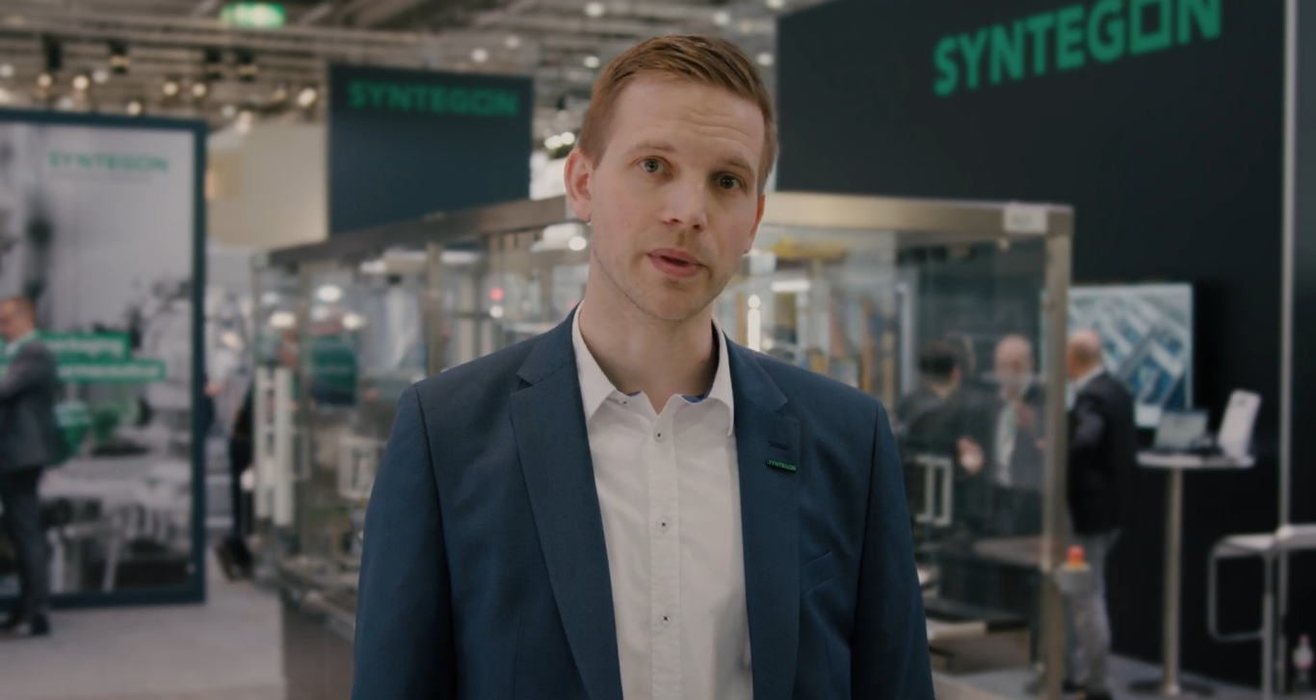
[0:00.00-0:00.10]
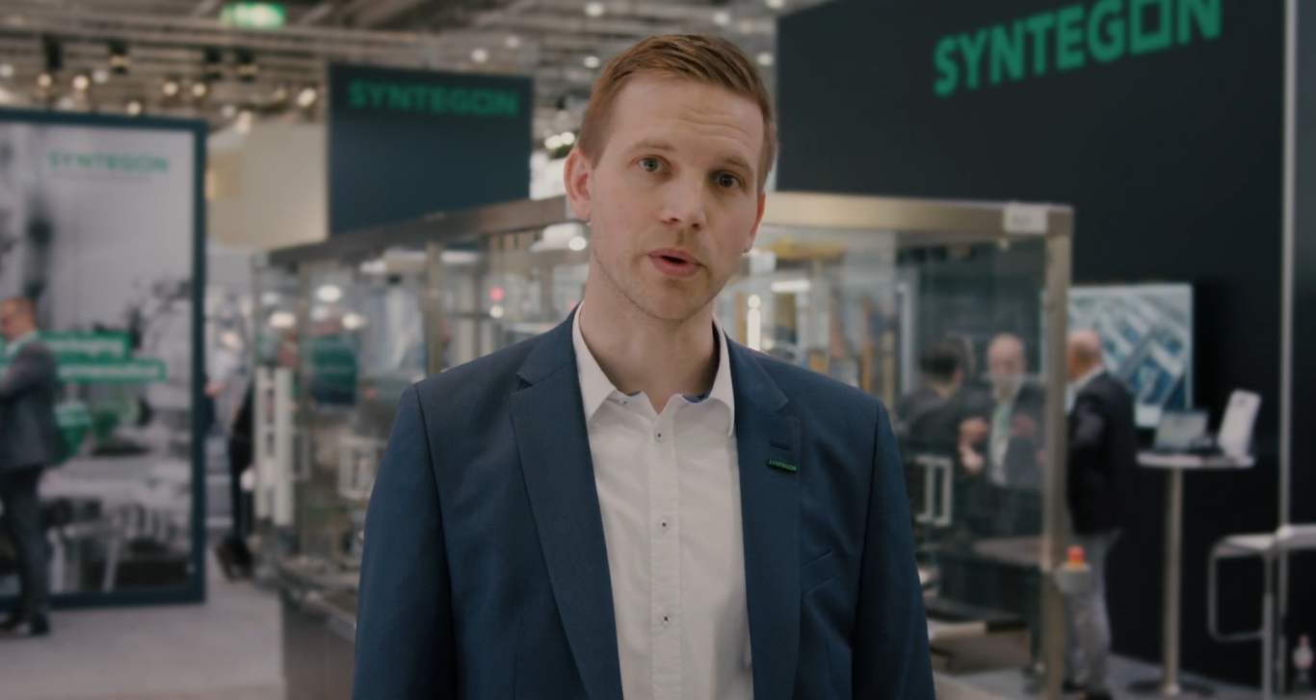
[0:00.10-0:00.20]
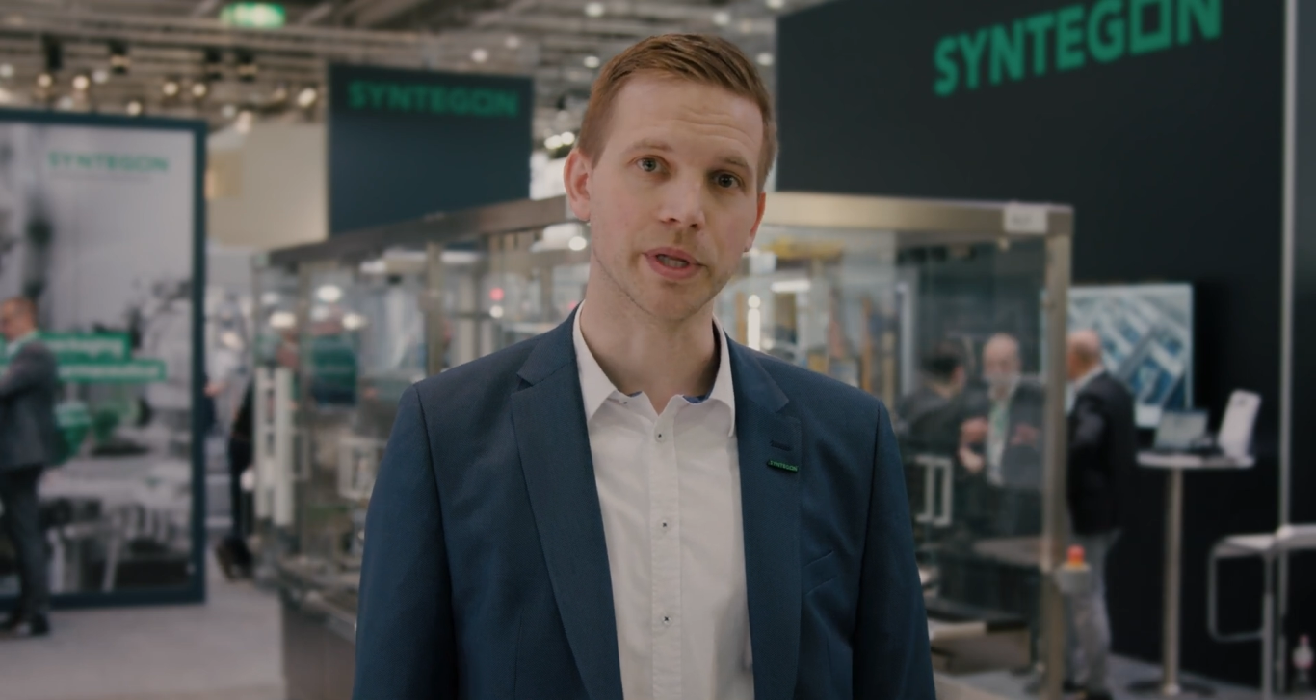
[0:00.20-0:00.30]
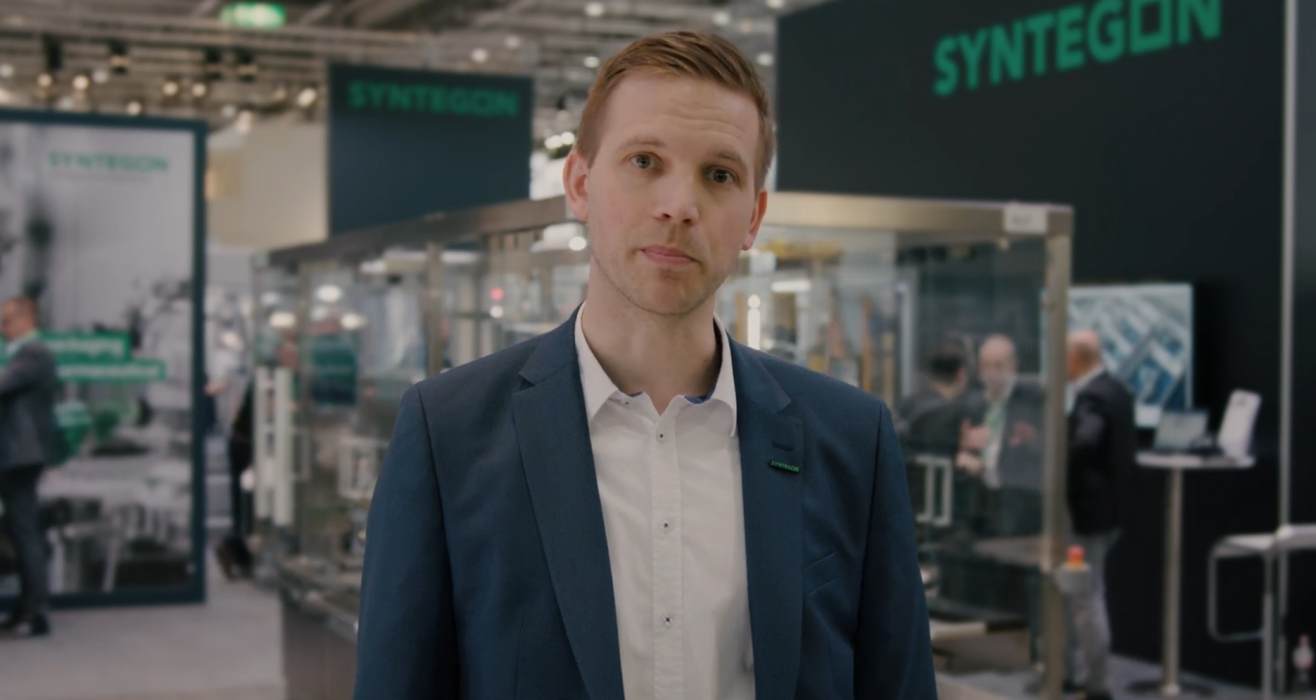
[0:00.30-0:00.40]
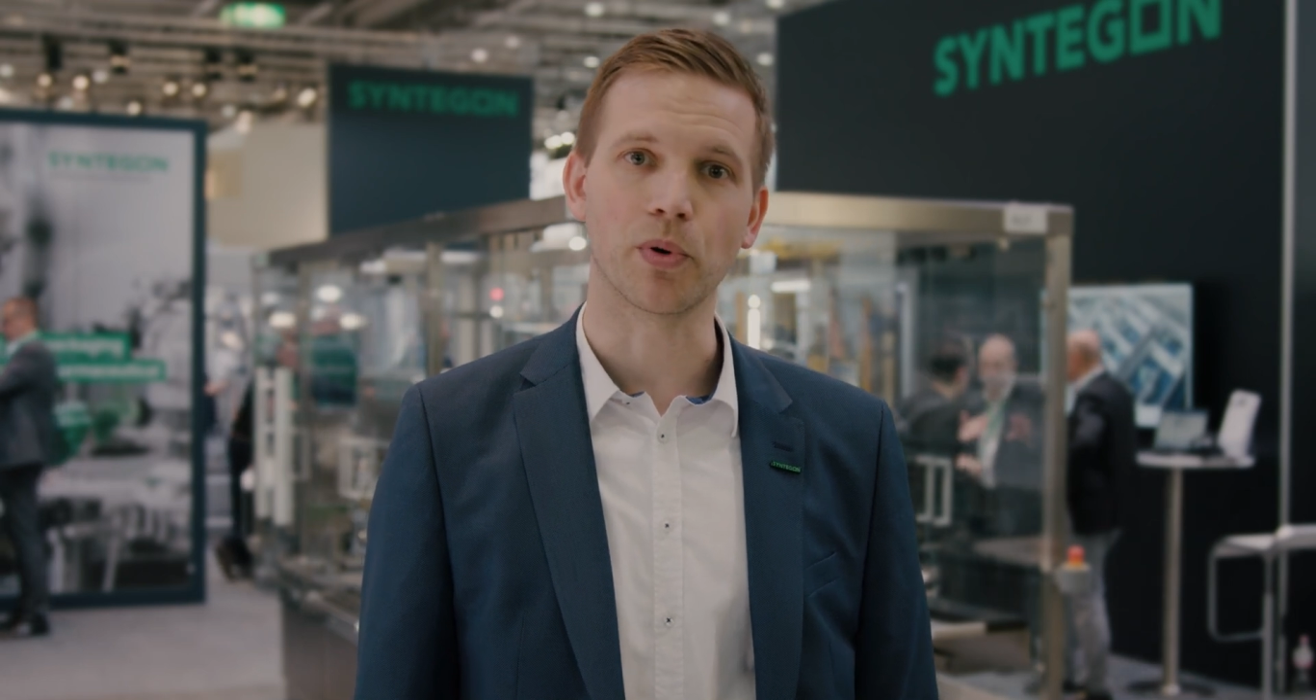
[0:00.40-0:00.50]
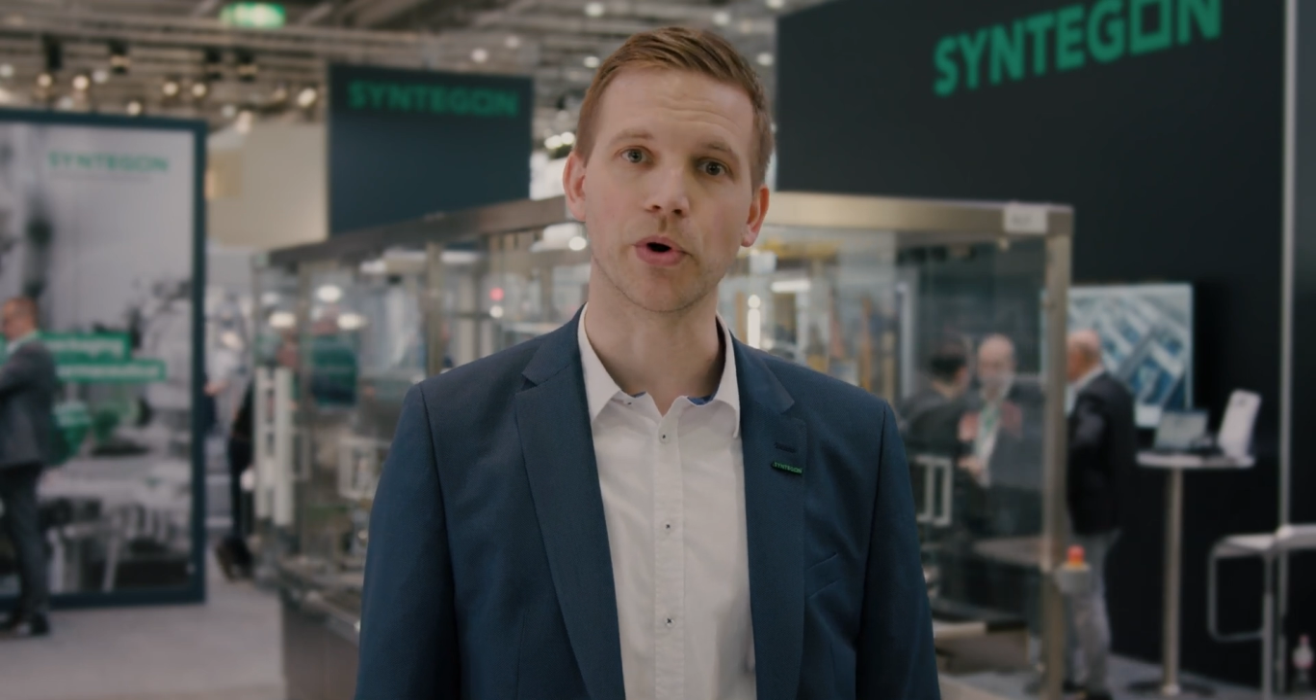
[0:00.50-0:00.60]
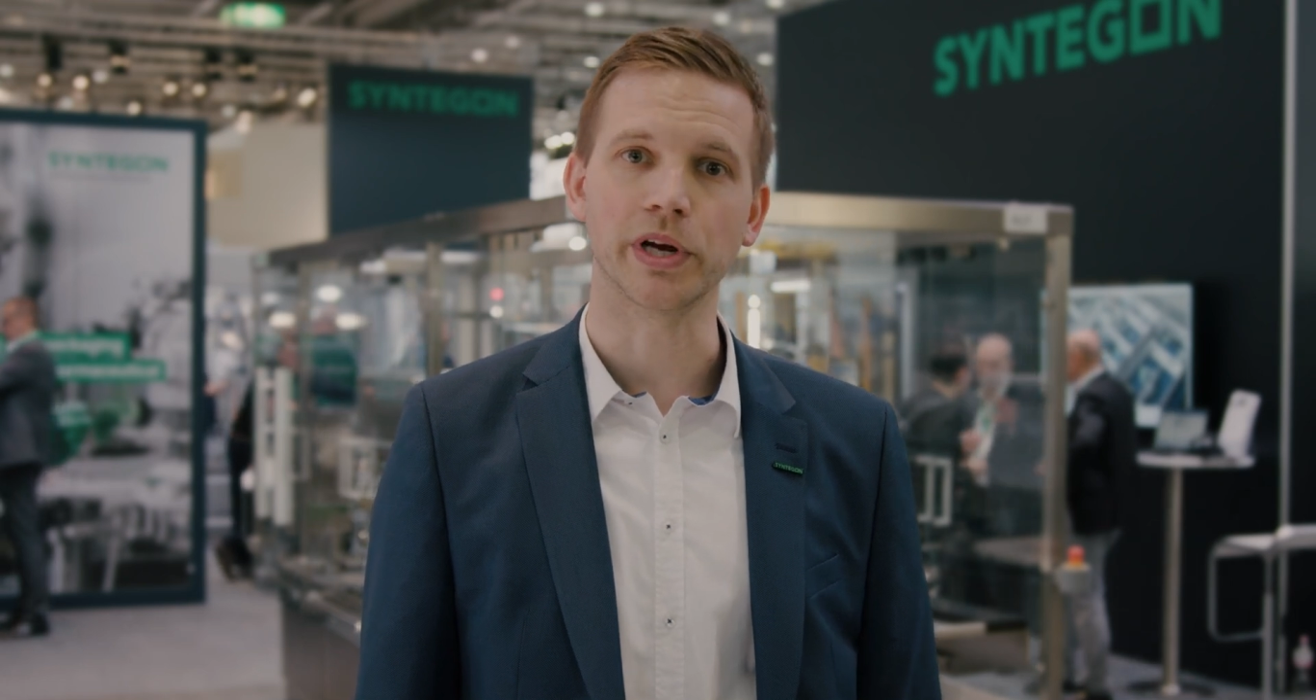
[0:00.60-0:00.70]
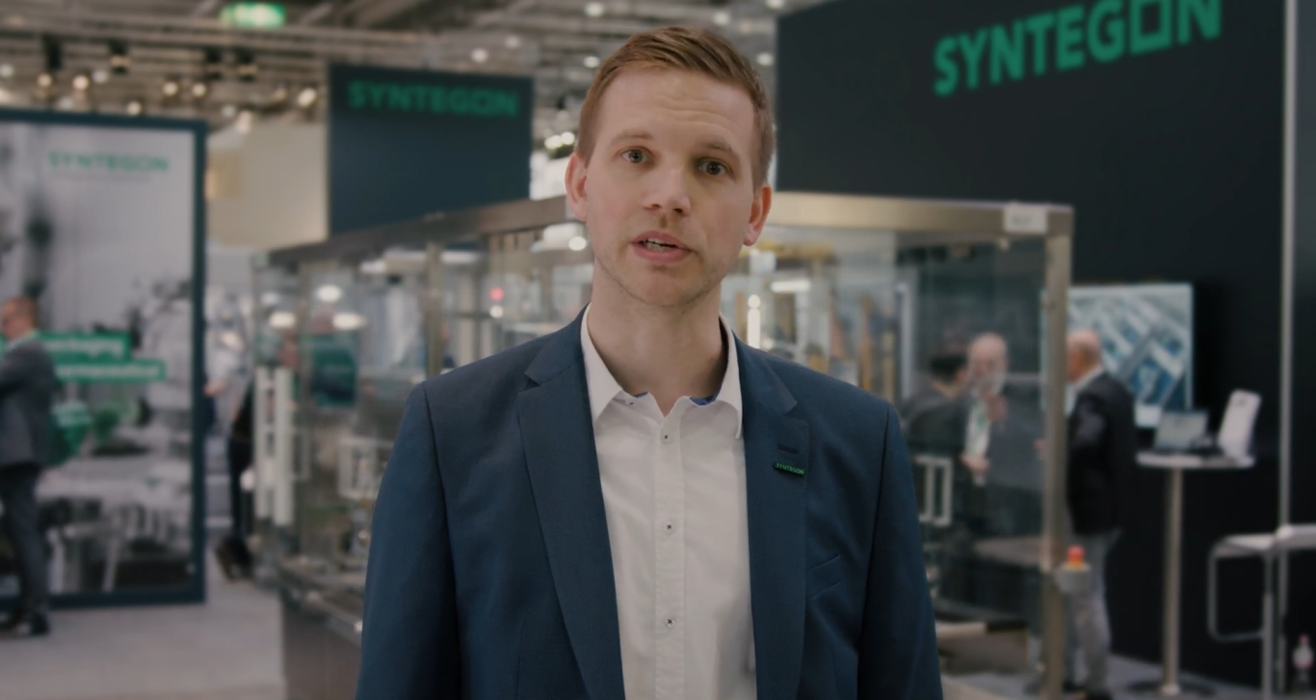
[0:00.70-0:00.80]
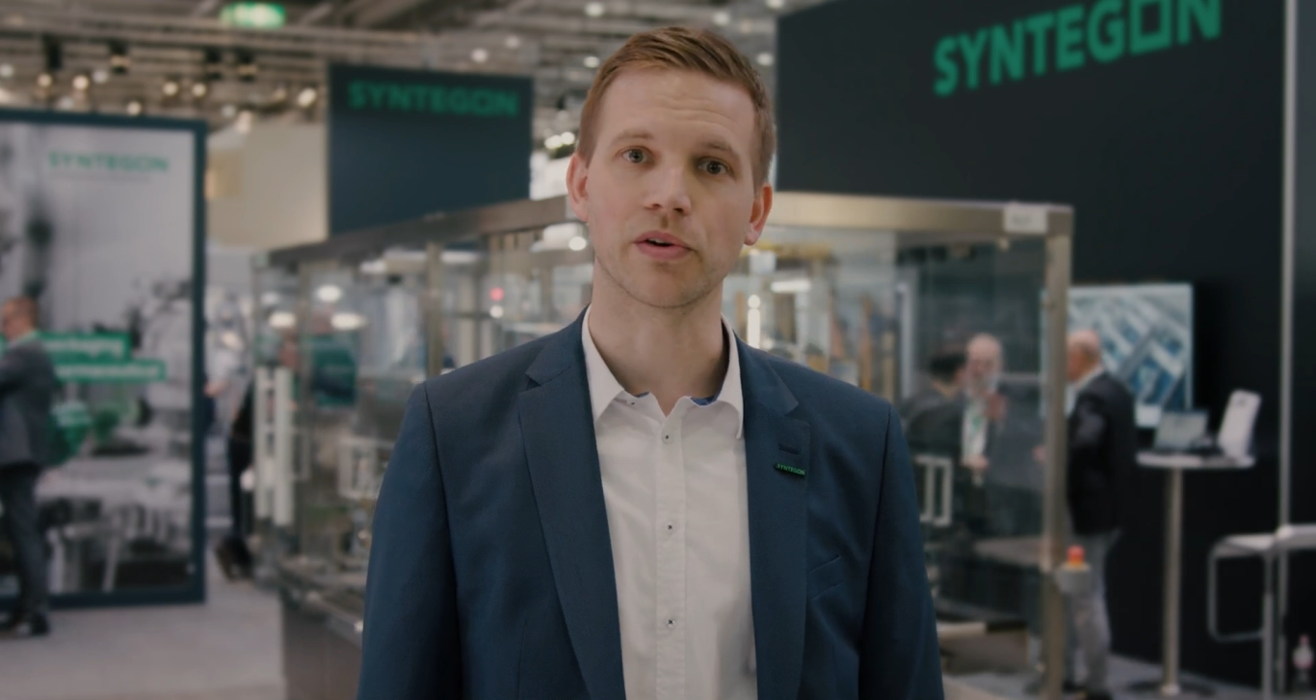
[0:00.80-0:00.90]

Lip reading: on the point